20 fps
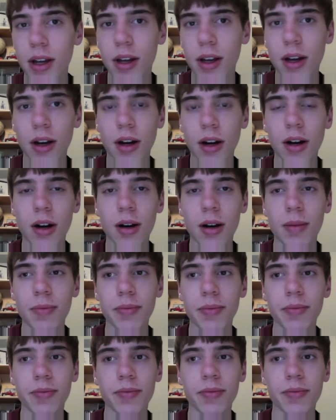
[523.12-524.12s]

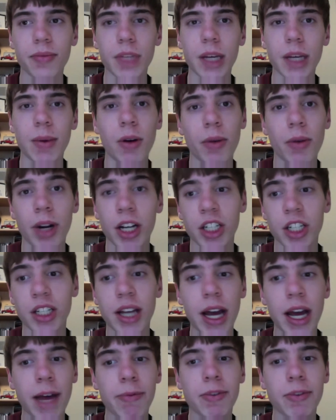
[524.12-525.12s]
What actually
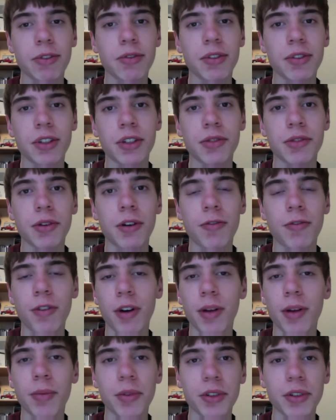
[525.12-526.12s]
happens with this
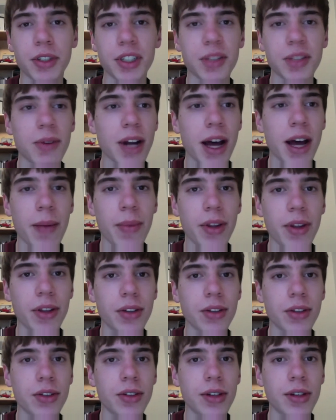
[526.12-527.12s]
rover, and we'll see what
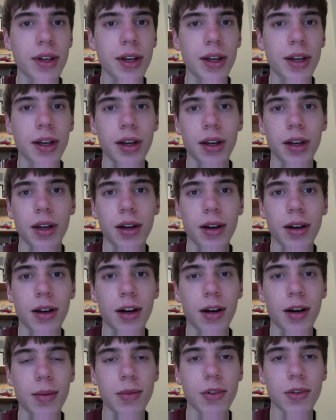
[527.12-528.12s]
happens.
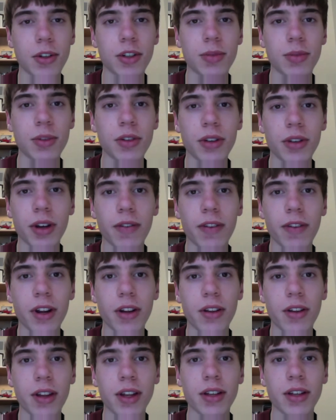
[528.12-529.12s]
So I'll just be doing a
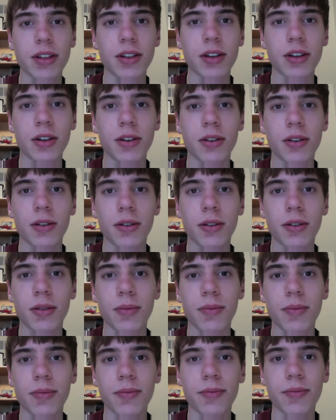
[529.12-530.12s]
video then. So
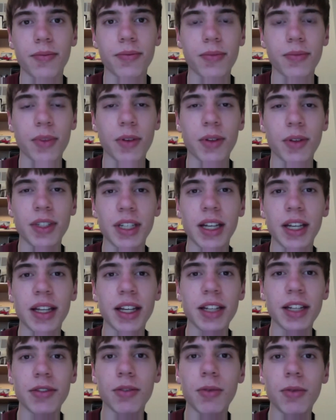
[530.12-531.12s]
once again,
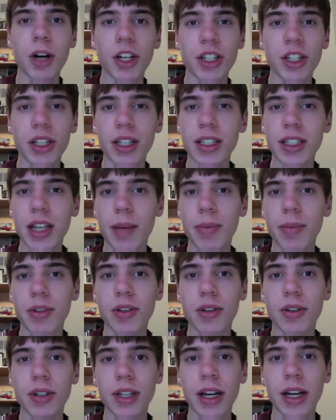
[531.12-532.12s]
thanks for watching this
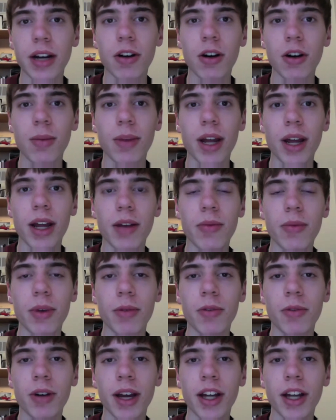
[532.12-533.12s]
episode of TechOrb, and we
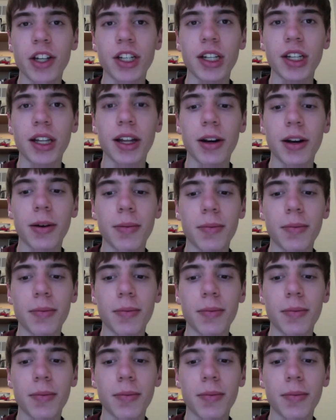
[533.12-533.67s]
will catch you later.